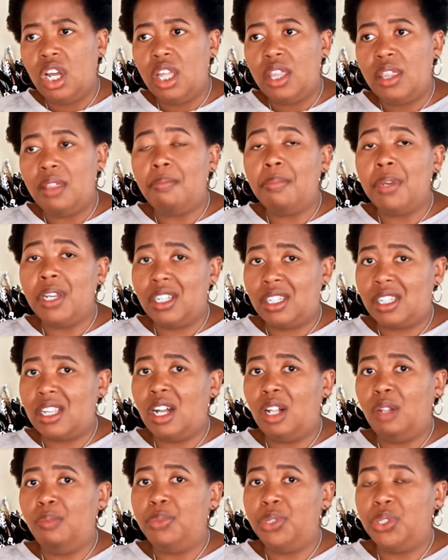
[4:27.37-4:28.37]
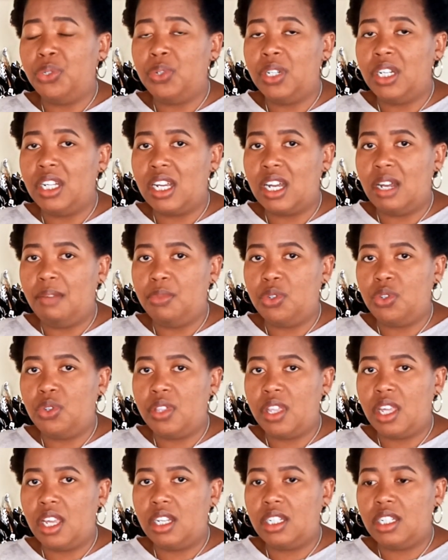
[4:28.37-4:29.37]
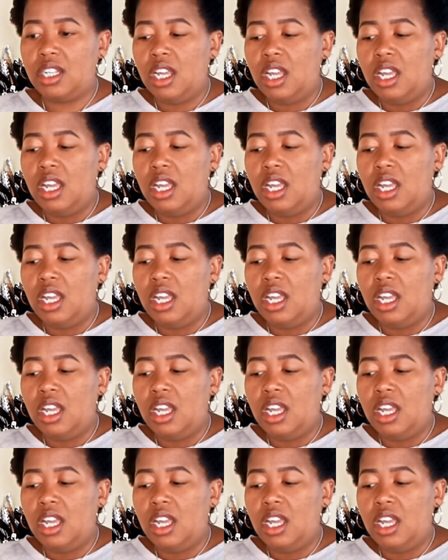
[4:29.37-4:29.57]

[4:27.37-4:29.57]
the biggest culprit when it comes to that.